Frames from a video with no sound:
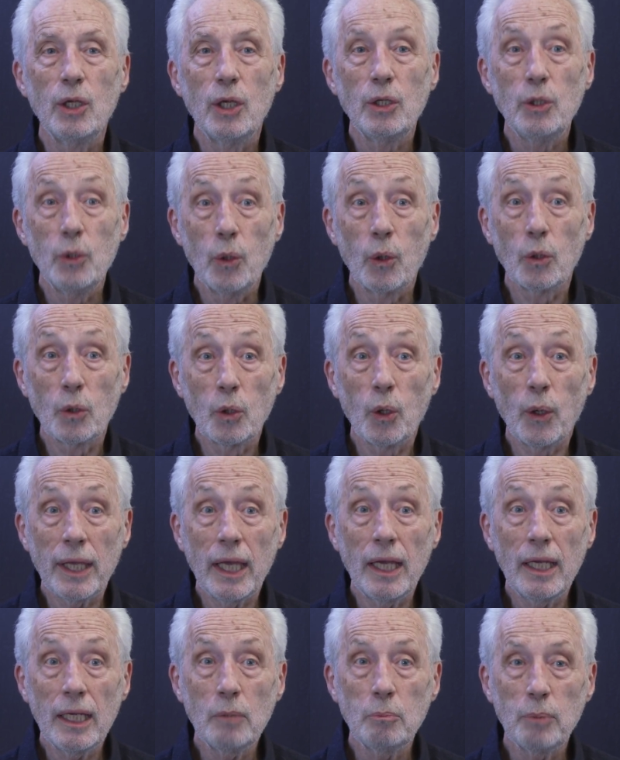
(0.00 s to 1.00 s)
you're
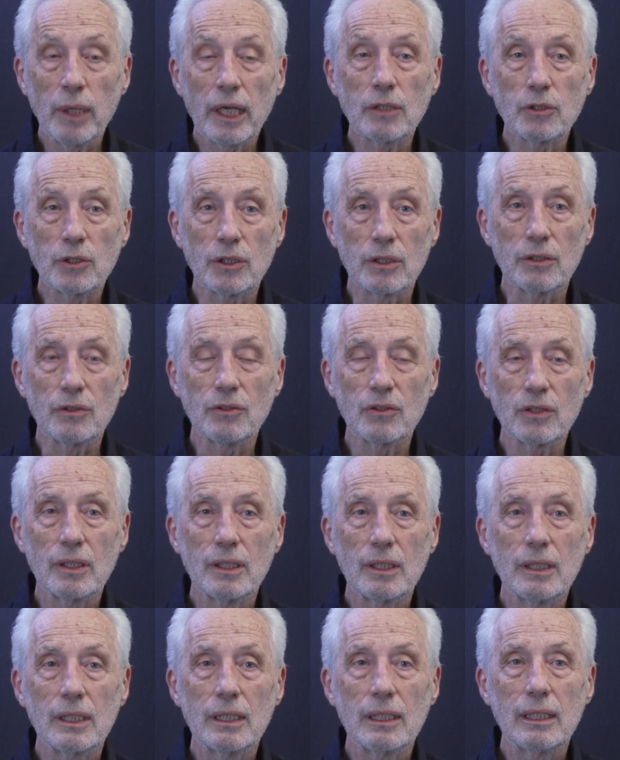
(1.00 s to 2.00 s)
looking at pictures,
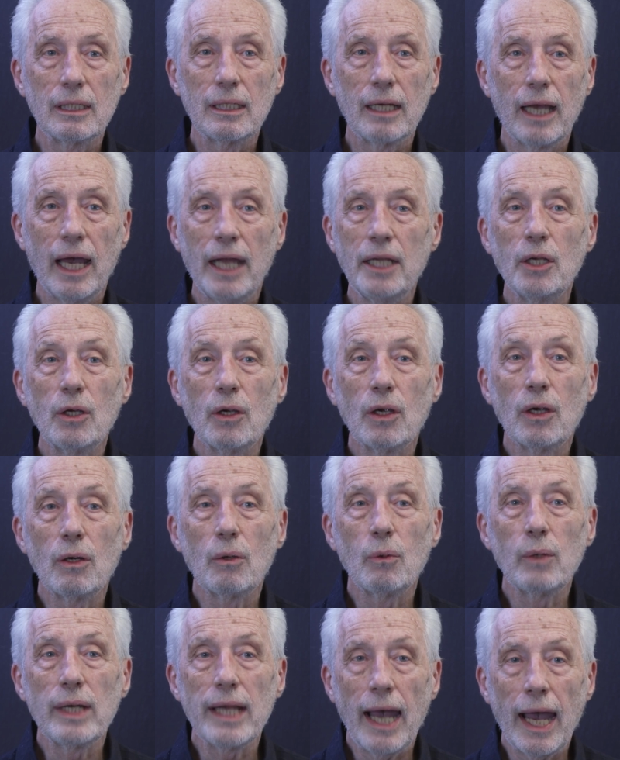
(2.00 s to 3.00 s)
and you're
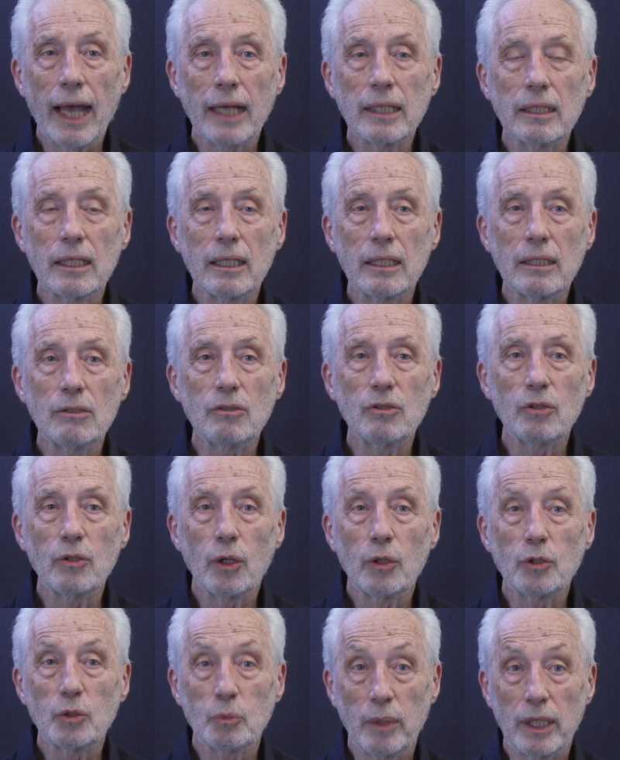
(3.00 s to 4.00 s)
reacting to
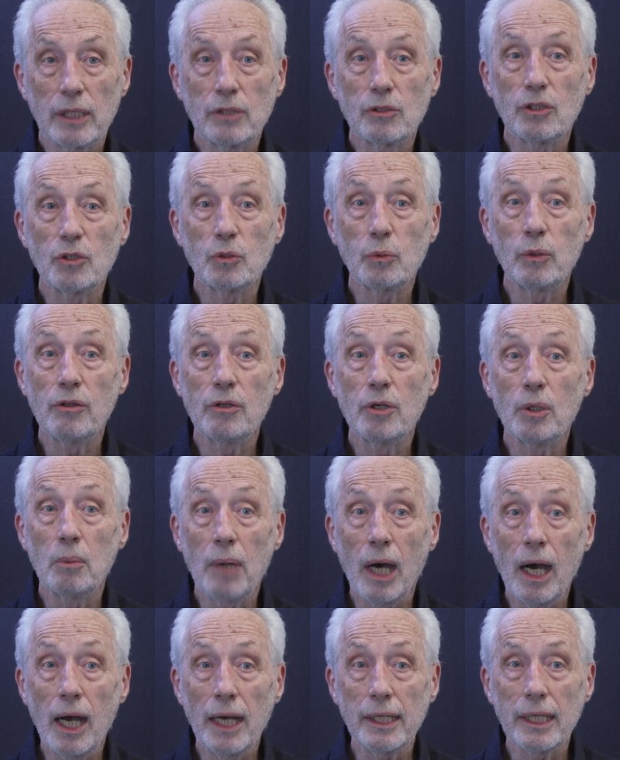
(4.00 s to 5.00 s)
those pictures with your
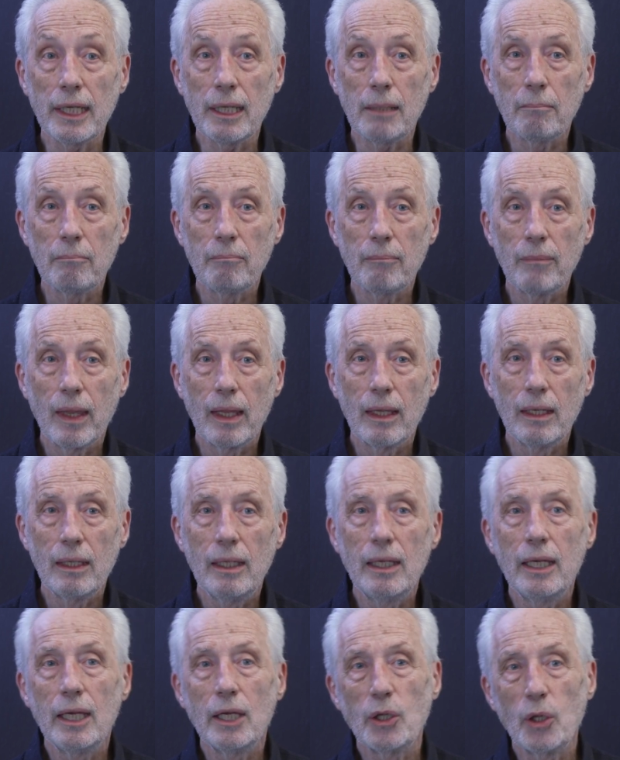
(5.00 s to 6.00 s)
body.
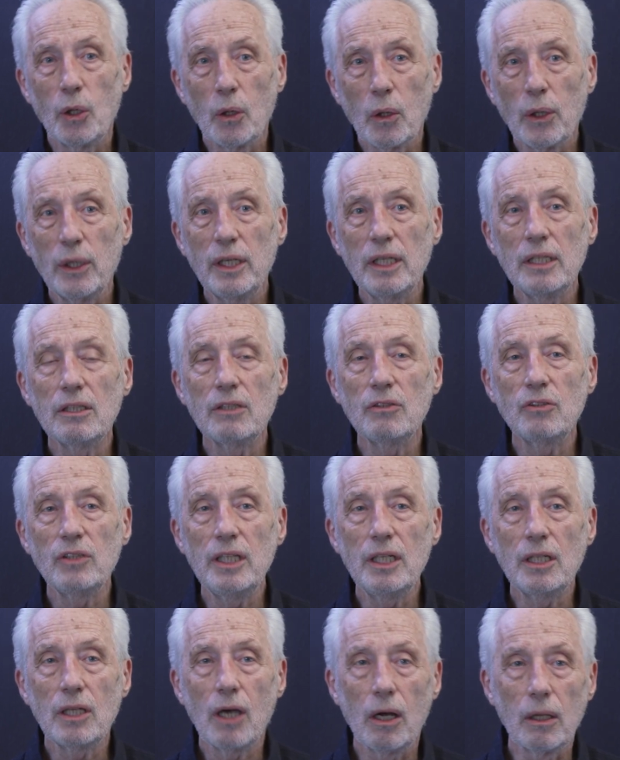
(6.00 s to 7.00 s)
You're learning to
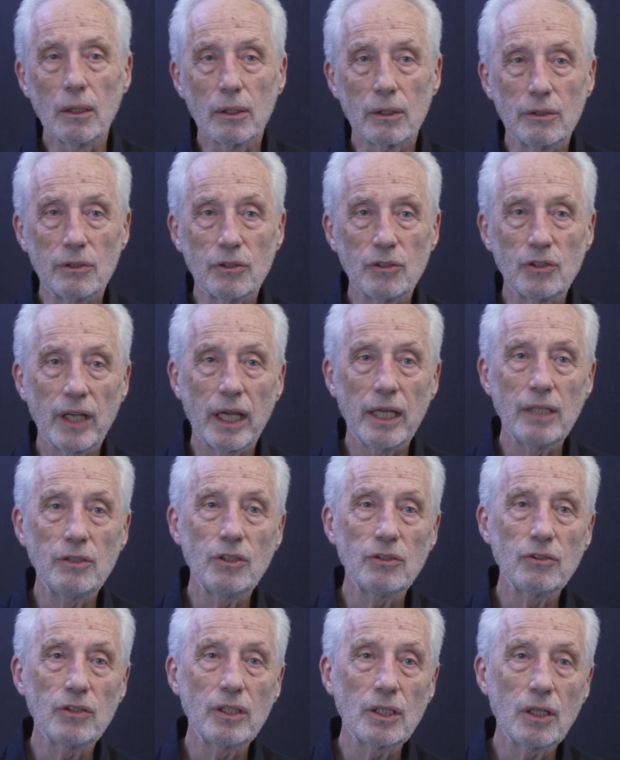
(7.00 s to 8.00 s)
see colors,
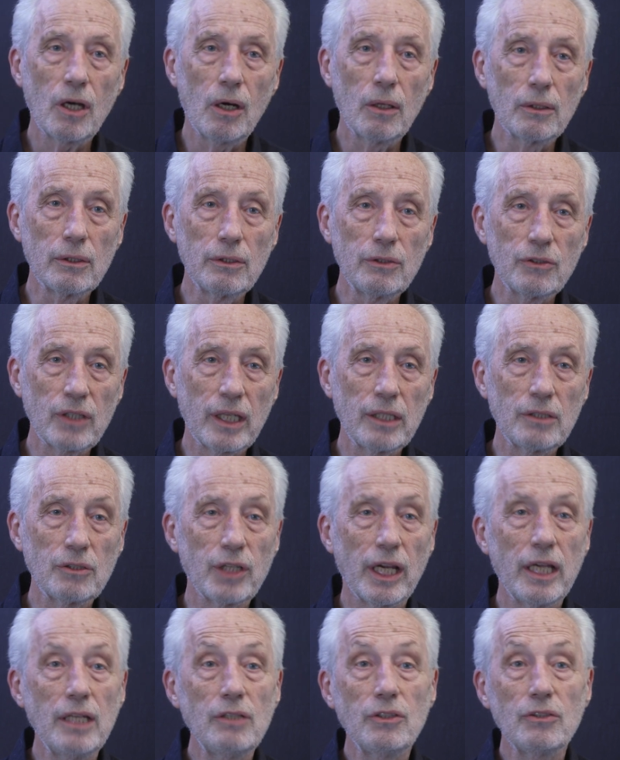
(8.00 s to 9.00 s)
changes
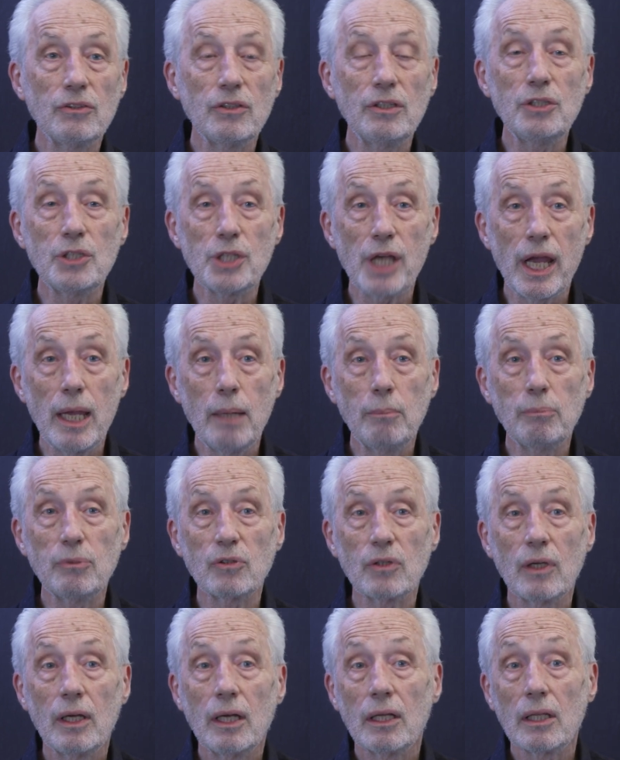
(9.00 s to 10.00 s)
in
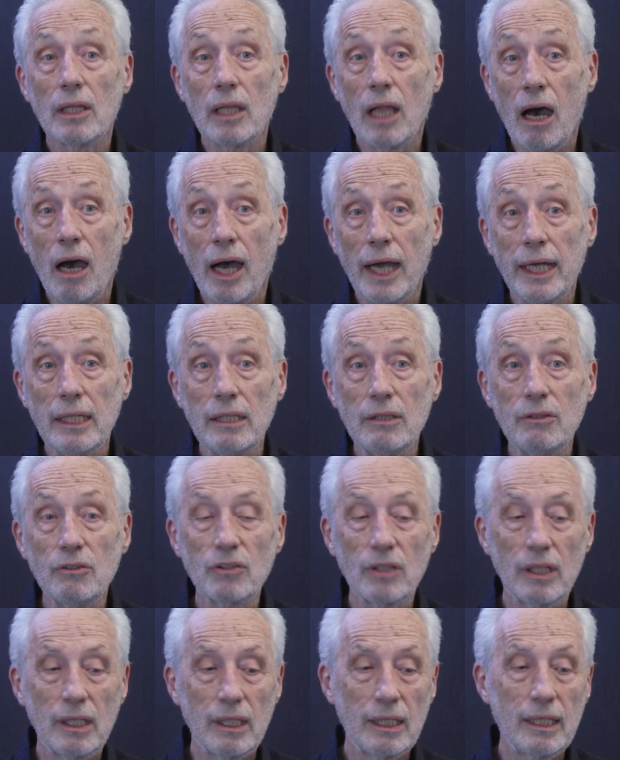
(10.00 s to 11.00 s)
shapes, lines,